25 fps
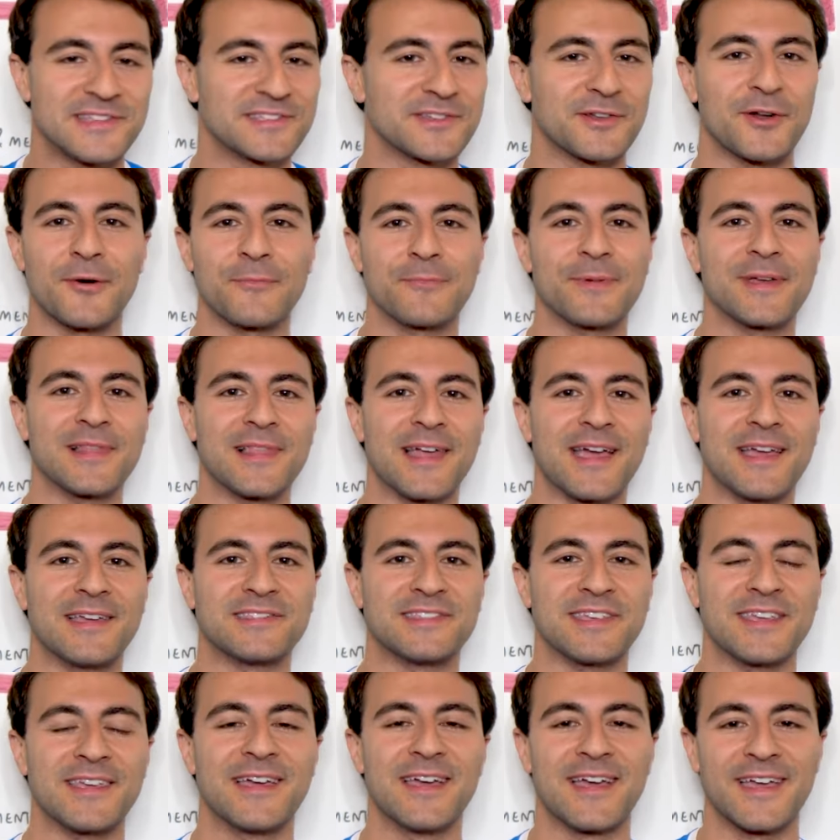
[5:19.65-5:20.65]
So don't be
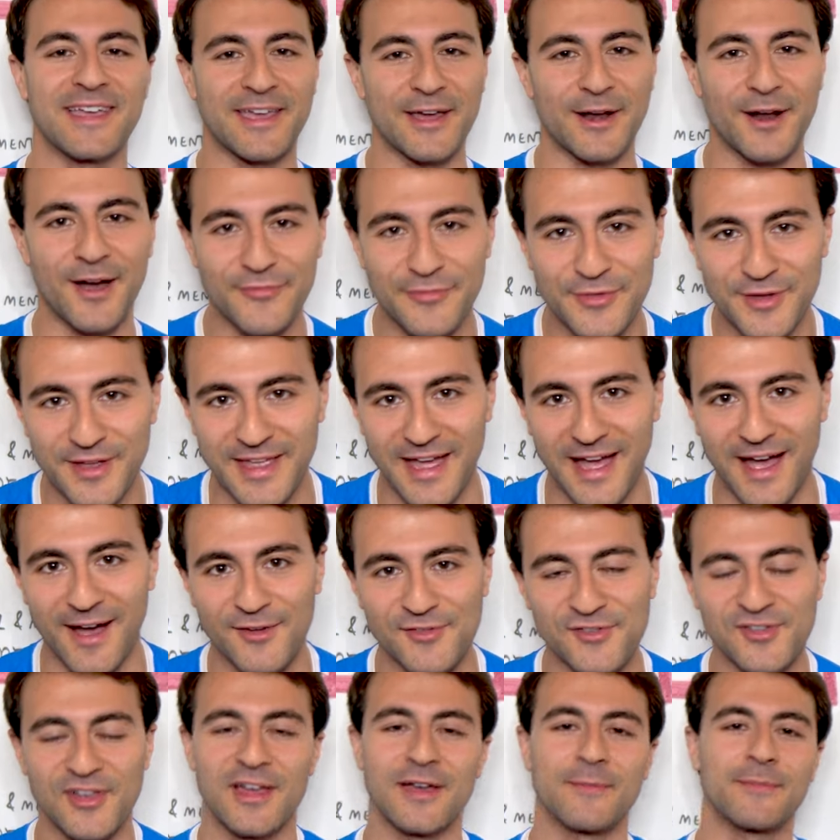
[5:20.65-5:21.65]
lazy, get off the
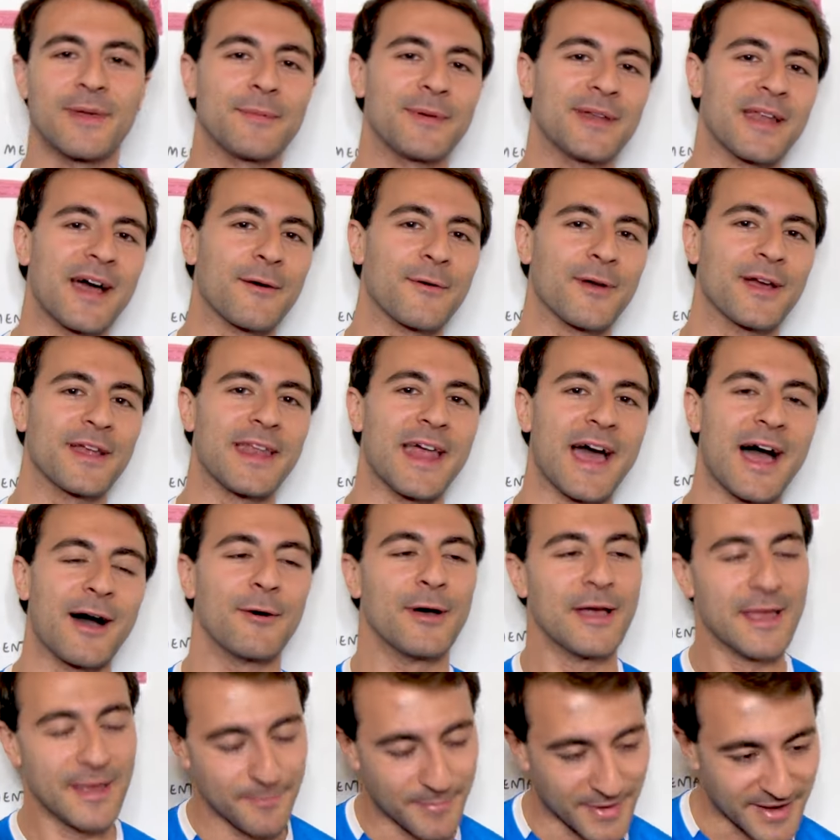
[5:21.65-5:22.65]
couch, maybe not right
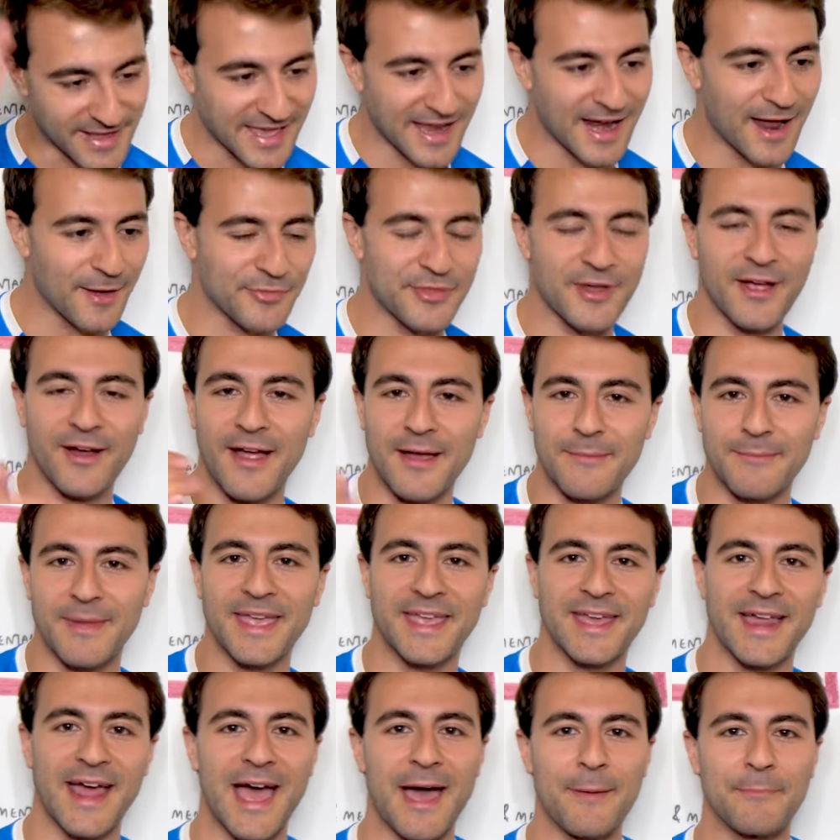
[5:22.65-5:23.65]
now, but get out there and
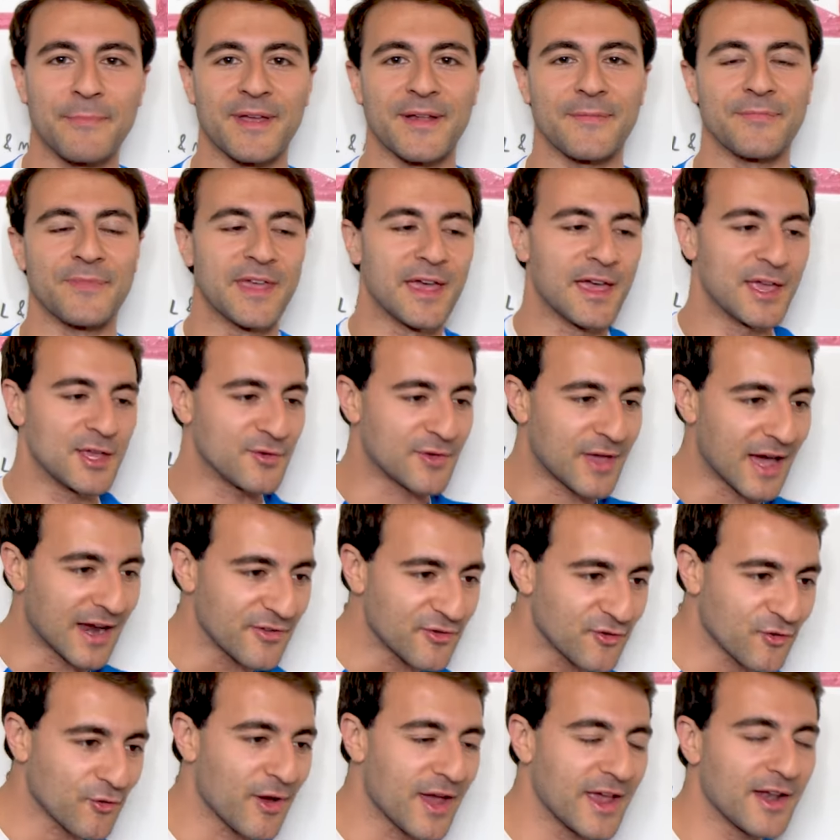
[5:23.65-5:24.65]
make it happen. You
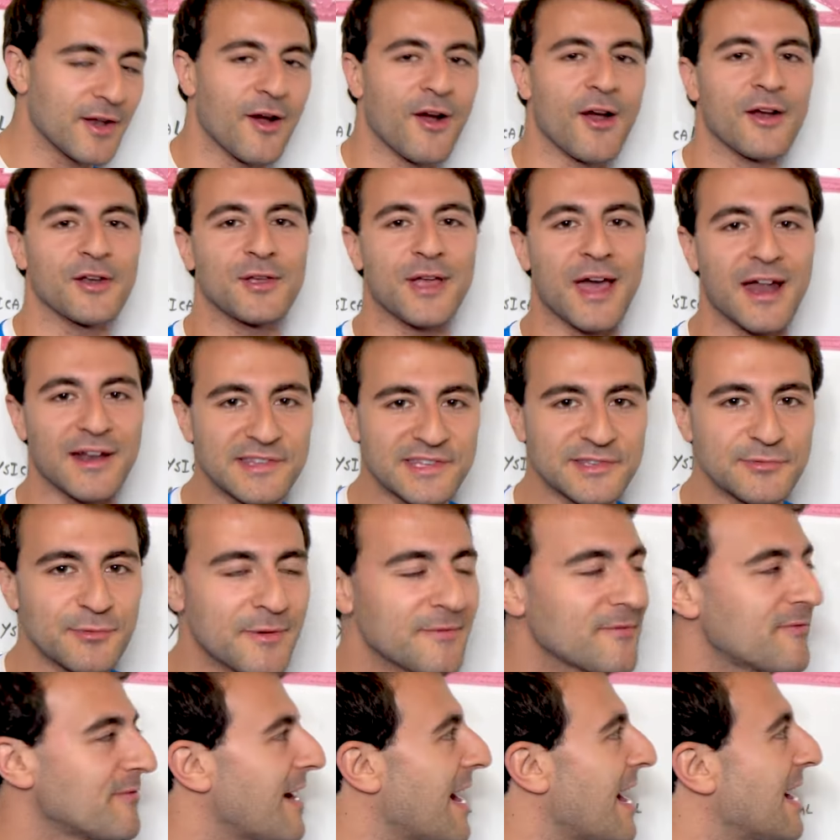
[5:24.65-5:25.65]
gotta train hard, you gotta
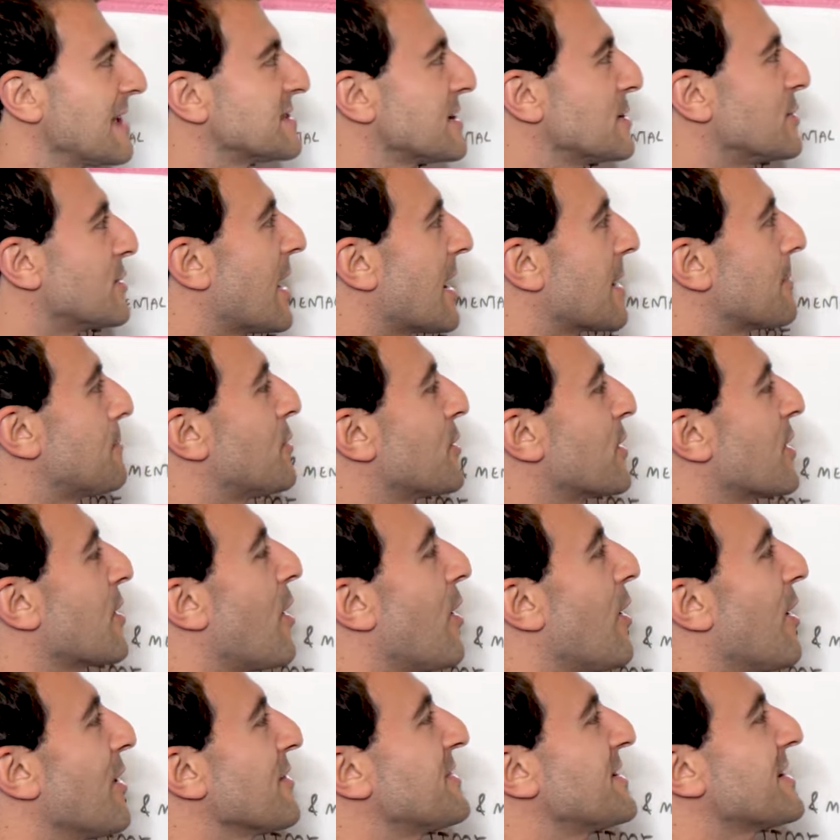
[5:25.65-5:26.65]
swim fast, and you gotta put it
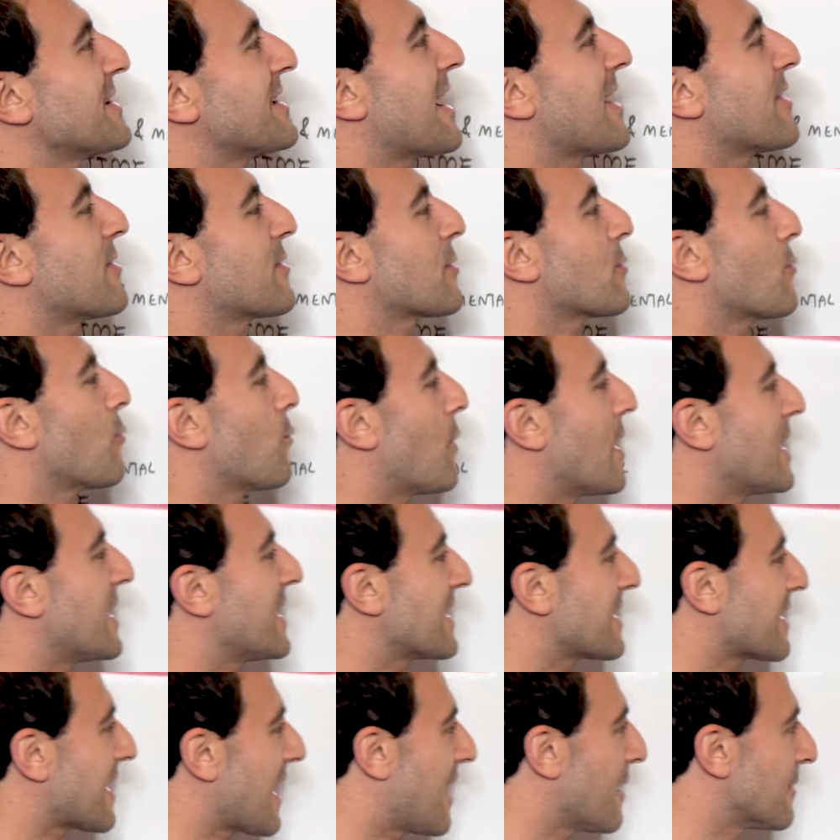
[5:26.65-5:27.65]
all together when
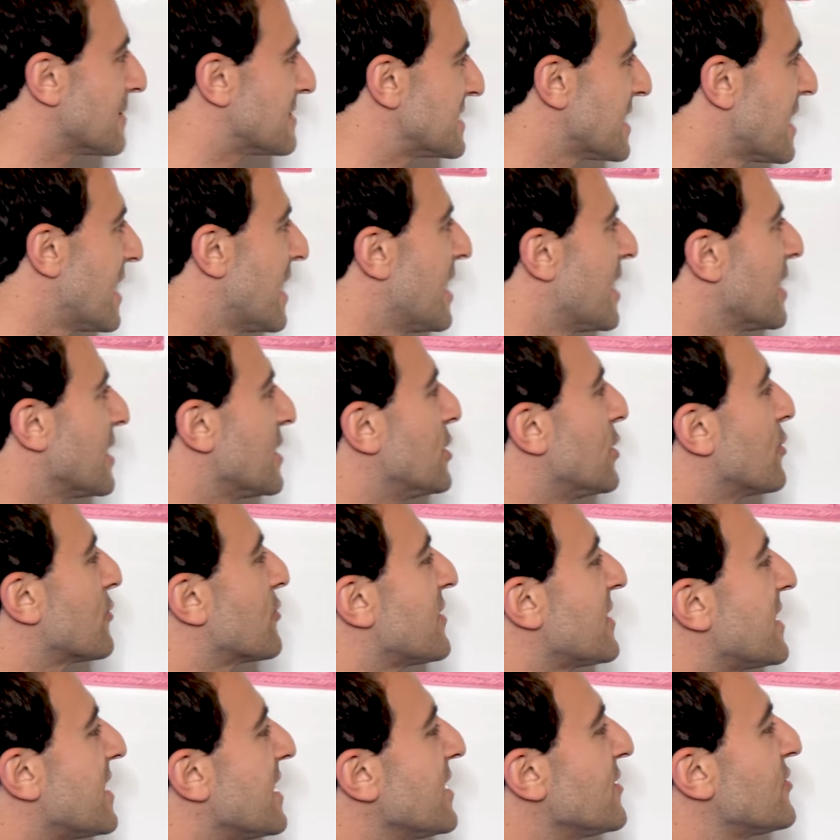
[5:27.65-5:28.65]
it counts. You're
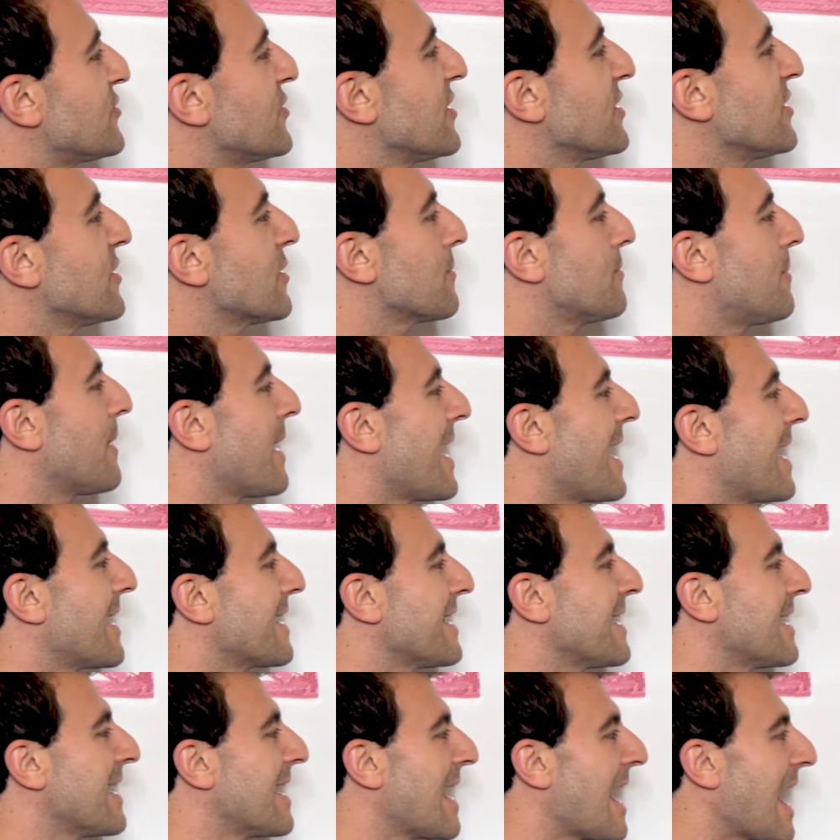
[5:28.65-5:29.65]
teaching your
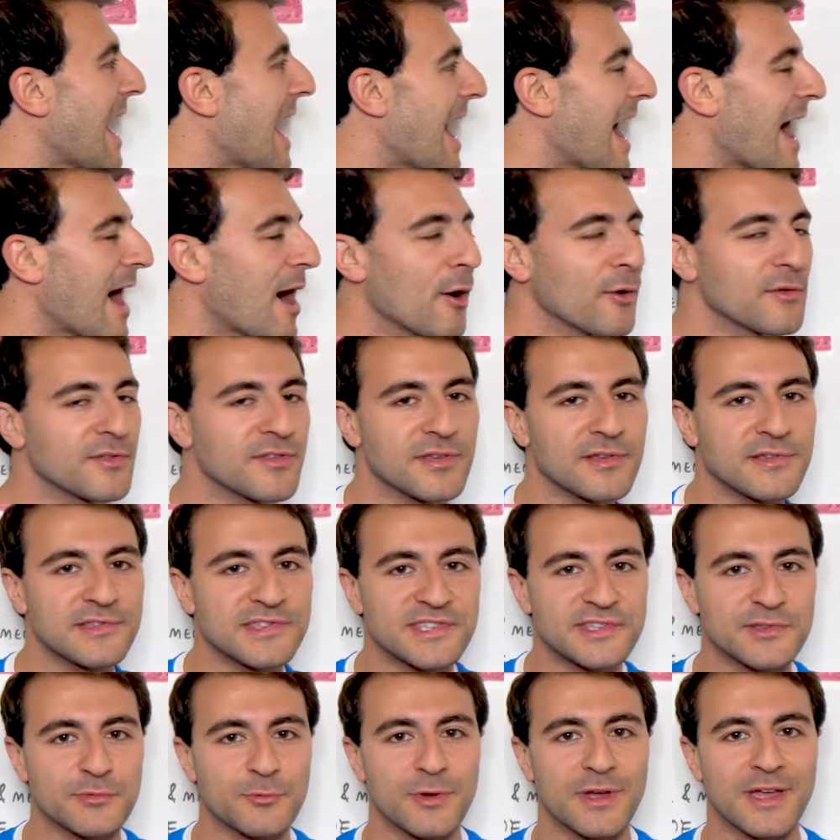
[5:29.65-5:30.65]
body how to
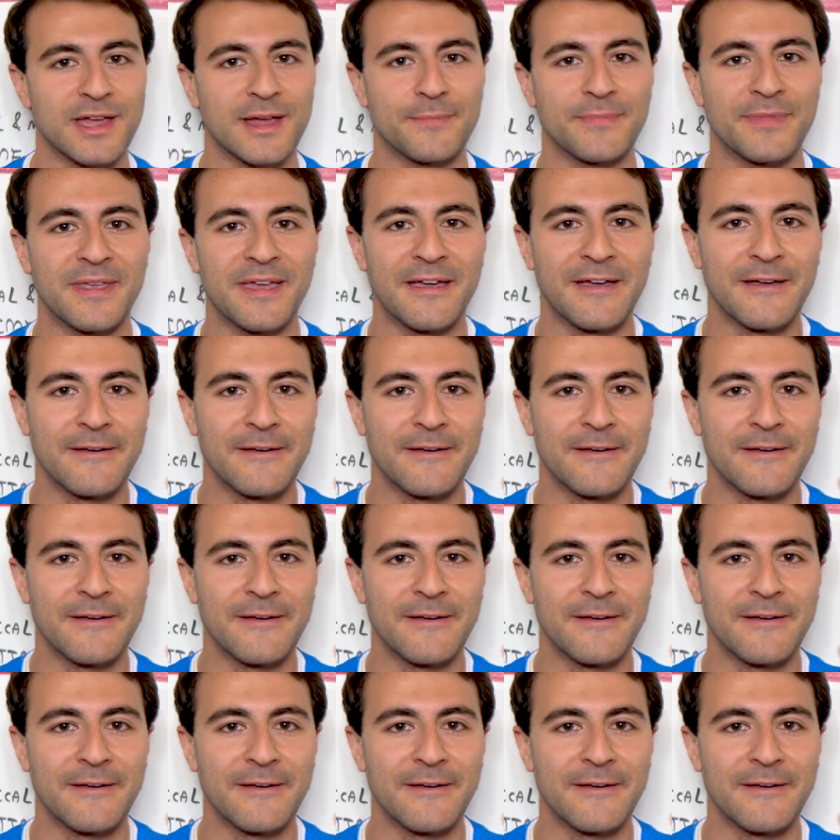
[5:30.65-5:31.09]
swim